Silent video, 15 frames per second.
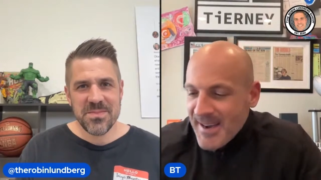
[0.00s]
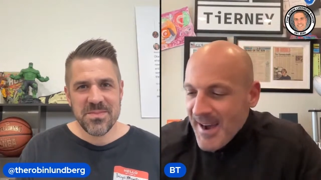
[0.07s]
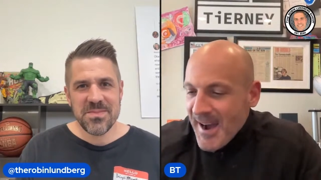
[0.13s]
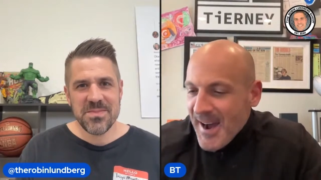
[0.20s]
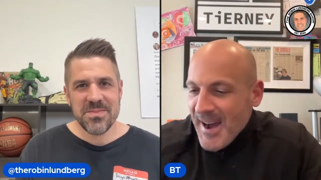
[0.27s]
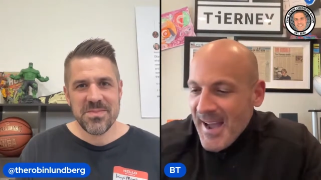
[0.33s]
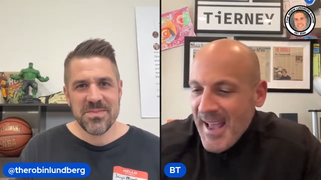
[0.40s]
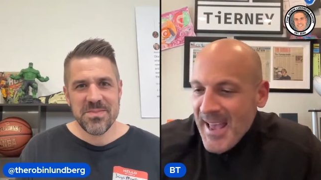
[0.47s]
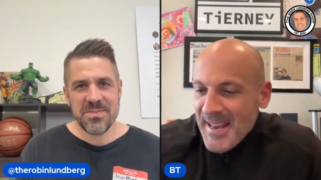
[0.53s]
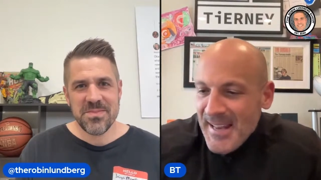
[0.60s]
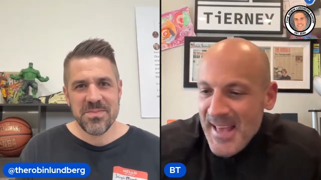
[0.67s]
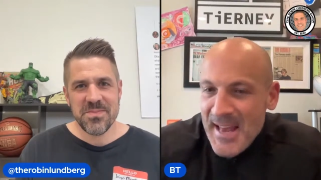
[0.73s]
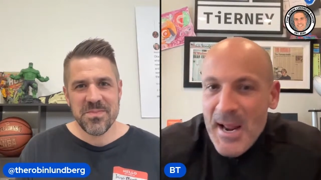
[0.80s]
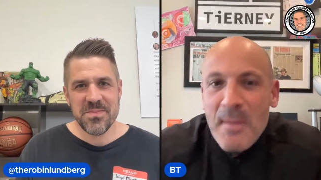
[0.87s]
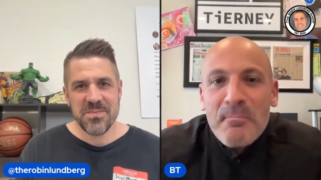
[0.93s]
Speaker 1: Uh, and
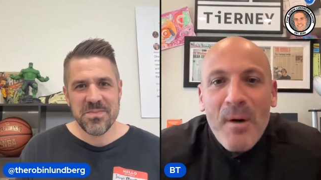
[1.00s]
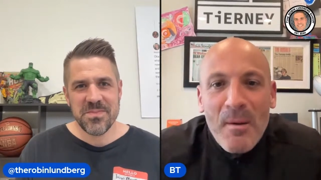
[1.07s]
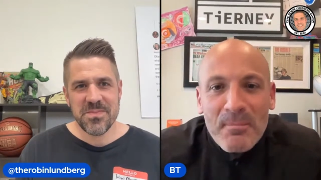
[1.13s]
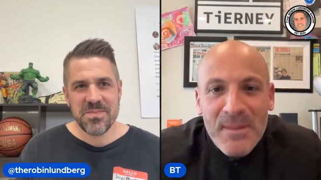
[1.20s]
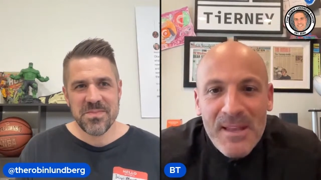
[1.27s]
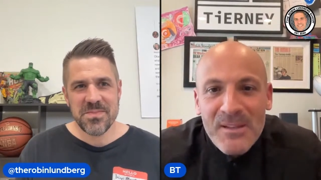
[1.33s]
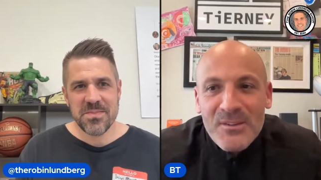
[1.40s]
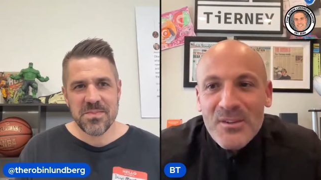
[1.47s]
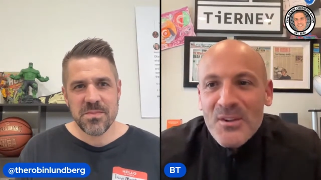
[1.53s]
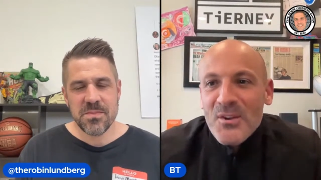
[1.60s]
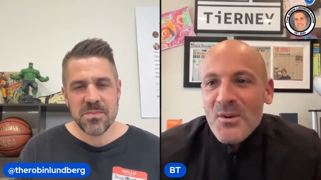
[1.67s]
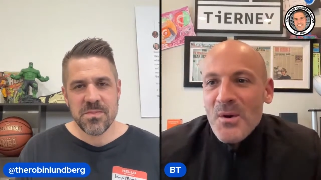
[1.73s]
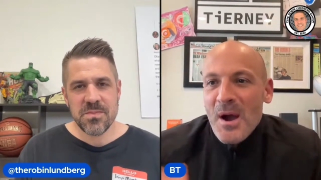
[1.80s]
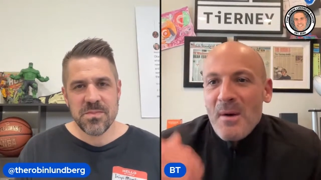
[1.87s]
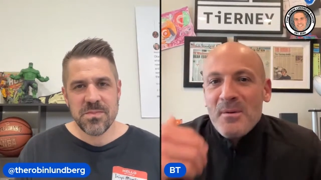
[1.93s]
and I bumped into
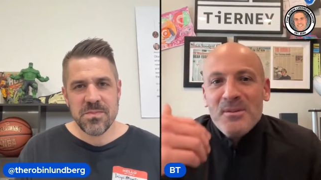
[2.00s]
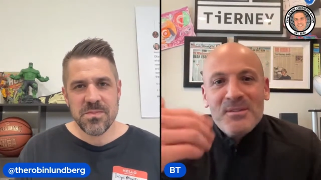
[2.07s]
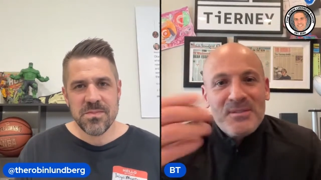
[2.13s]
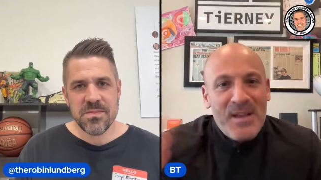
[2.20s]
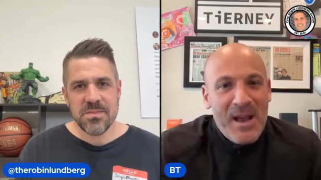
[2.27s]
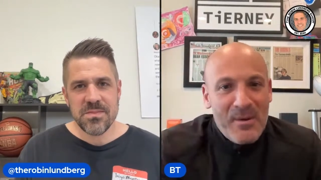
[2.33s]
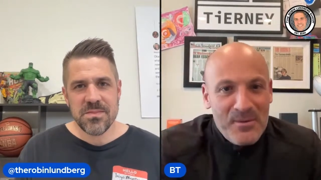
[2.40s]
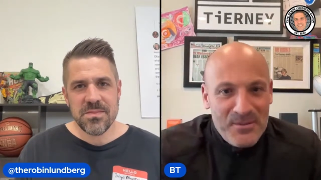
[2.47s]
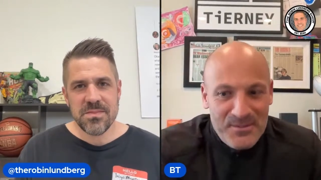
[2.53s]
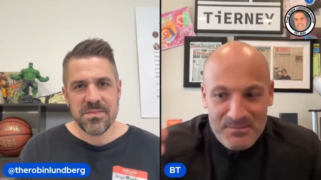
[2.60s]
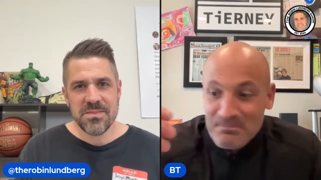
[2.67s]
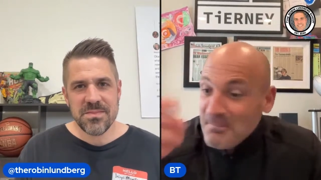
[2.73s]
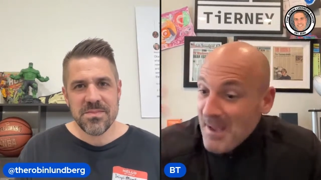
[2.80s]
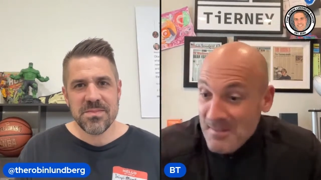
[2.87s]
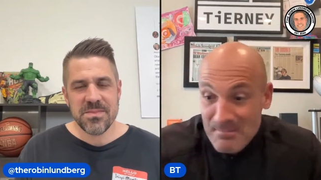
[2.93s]
you. I was I was
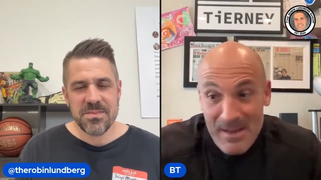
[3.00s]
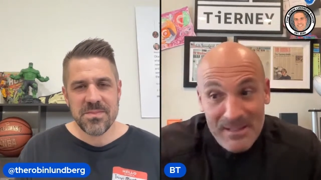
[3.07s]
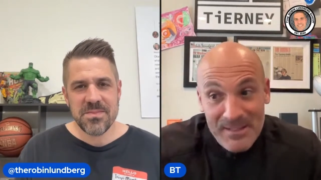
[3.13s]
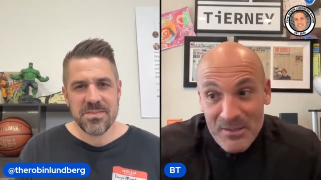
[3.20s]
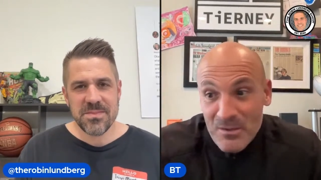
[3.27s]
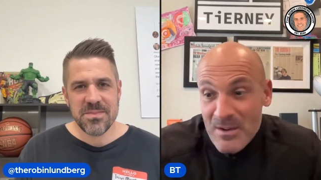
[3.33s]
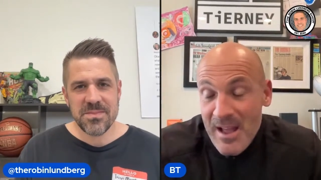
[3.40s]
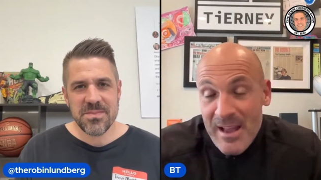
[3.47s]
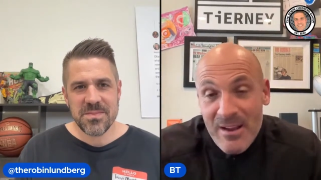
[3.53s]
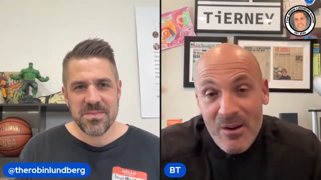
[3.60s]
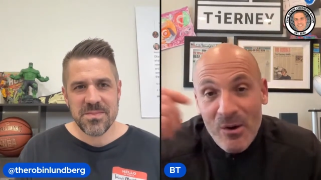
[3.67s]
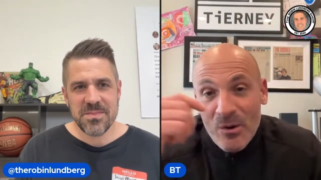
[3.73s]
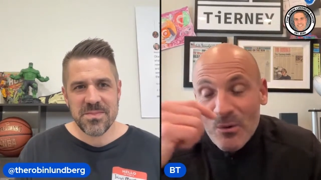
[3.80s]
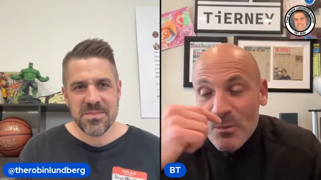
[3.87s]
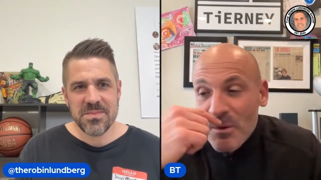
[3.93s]
my, my little guy Colt